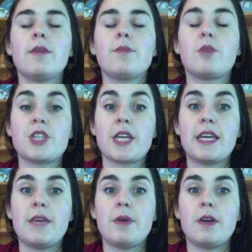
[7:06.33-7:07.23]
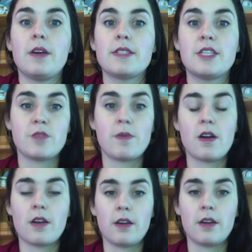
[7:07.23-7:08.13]
Project Keeper, stitch
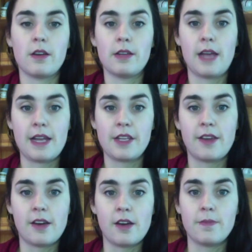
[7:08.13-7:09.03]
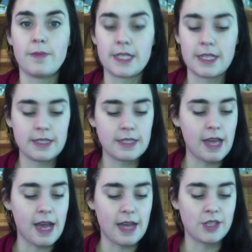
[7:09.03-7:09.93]
marker and yarn business,
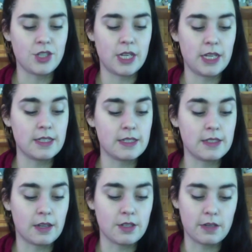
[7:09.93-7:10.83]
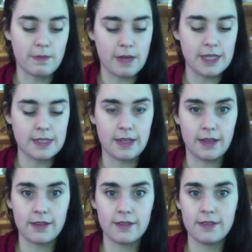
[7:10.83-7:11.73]
and she's such an
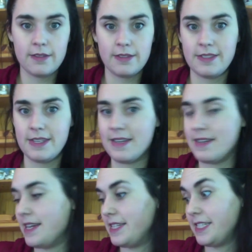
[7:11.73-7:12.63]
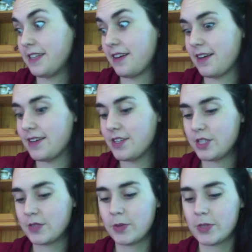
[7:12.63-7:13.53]
amazing indie dyer.
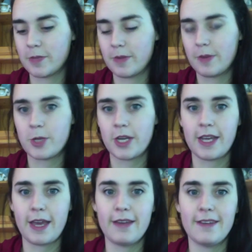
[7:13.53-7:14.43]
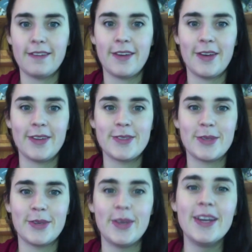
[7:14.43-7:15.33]
She's awesome. I'm trying to get her to